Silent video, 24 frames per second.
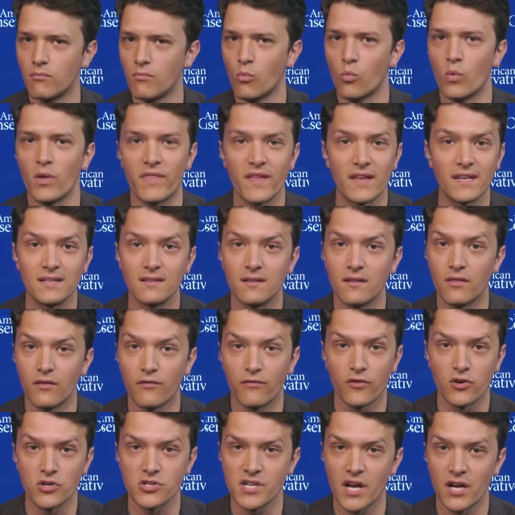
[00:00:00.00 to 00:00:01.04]
within the
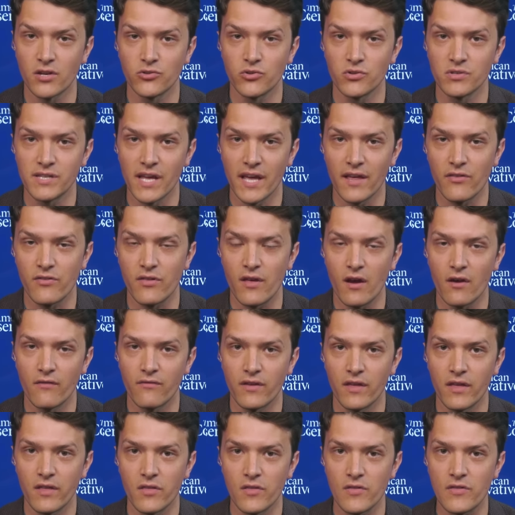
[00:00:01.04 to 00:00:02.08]
first one hundred days of
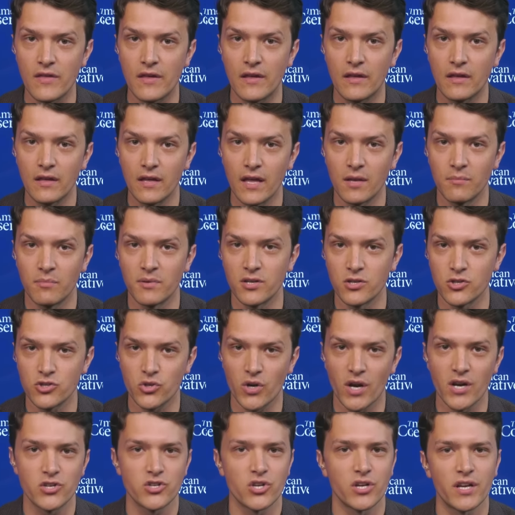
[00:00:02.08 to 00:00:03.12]
his
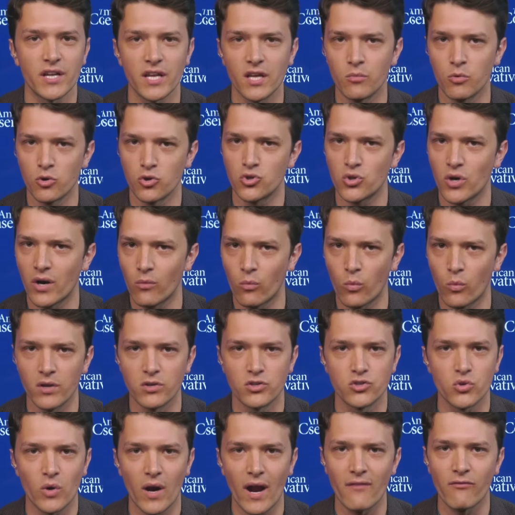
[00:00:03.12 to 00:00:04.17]
administration, he will tra
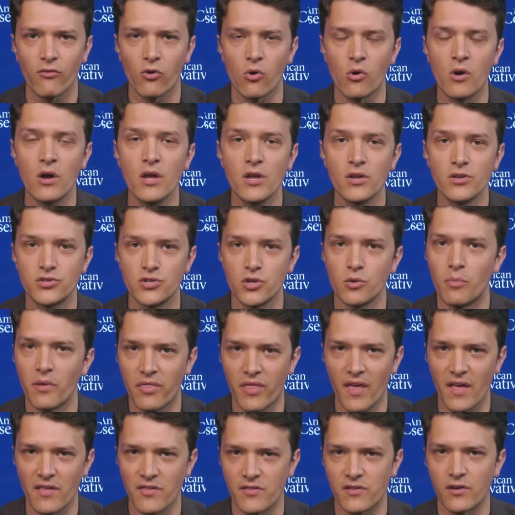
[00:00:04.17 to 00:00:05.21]
we'd travel to
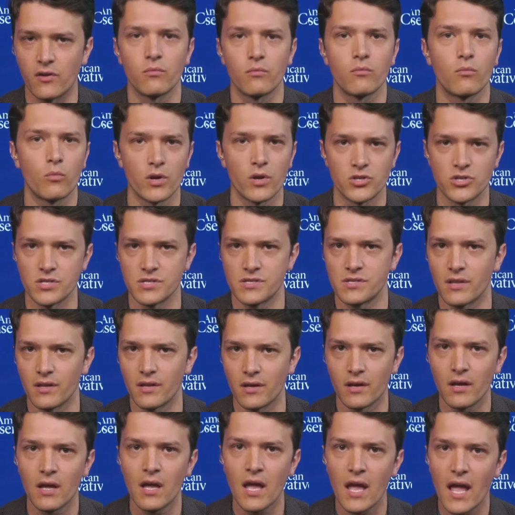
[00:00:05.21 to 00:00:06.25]
Bethesda, which is
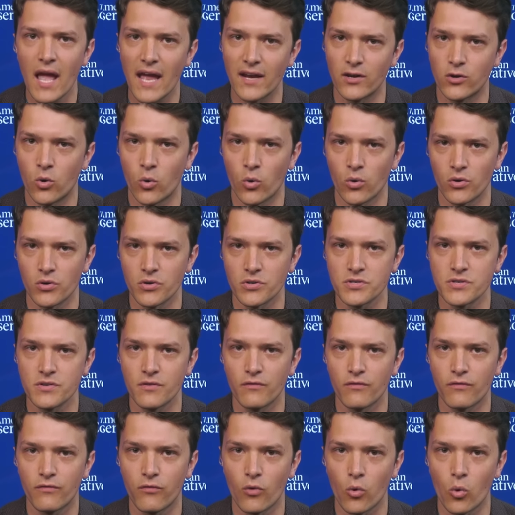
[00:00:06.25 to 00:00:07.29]
the headquarters
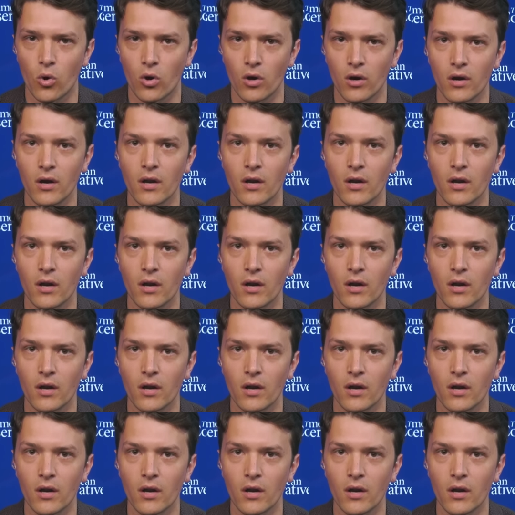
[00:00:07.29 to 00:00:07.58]
for